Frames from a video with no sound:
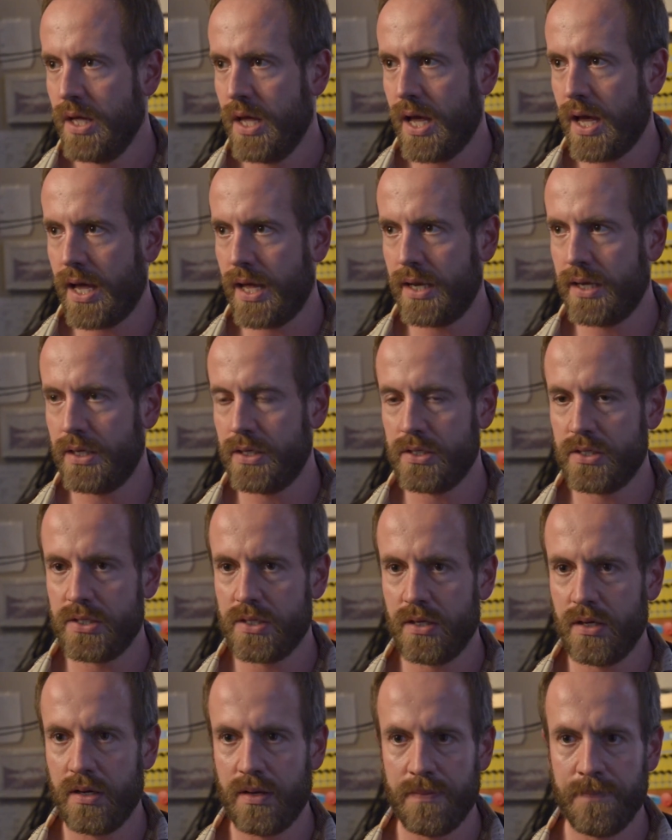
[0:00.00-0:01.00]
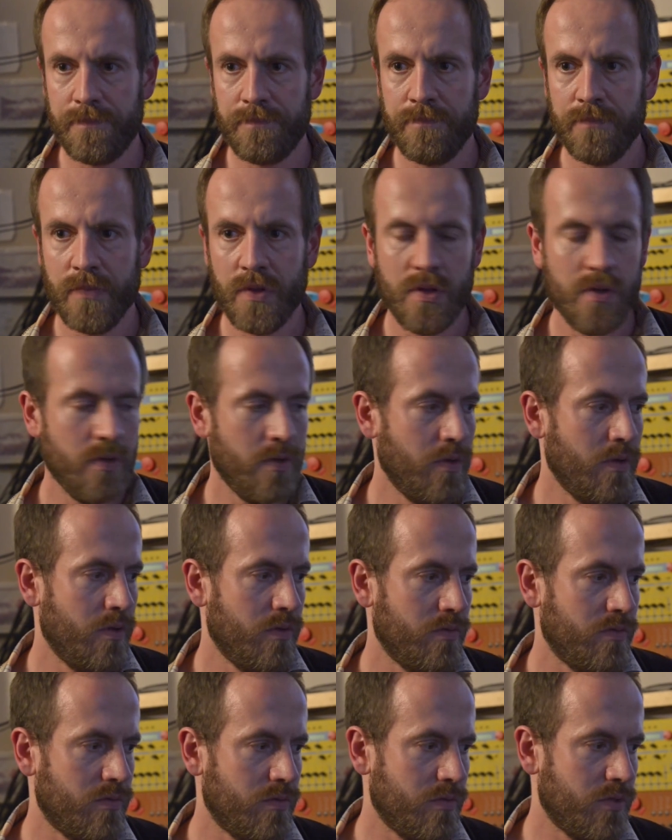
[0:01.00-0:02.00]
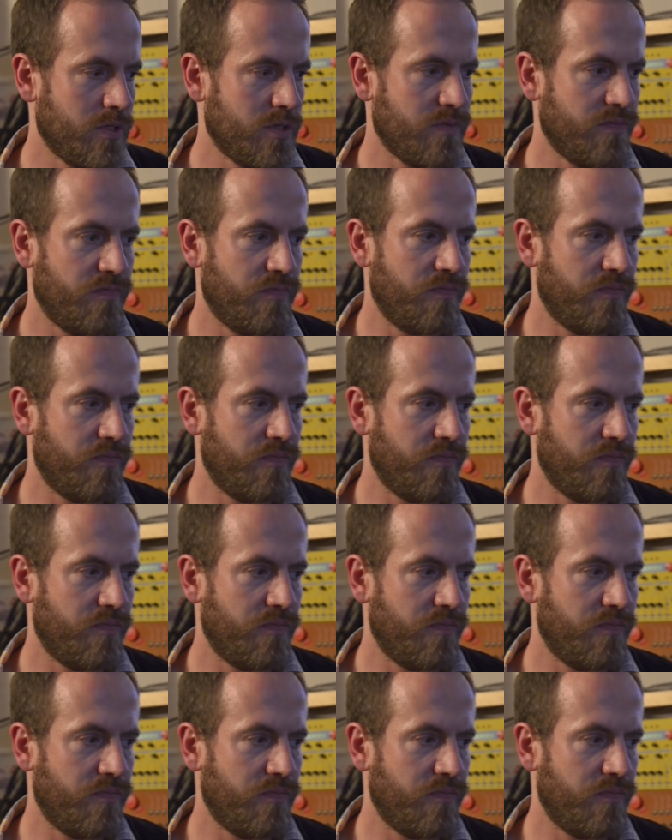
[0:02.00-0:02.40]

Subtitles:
and it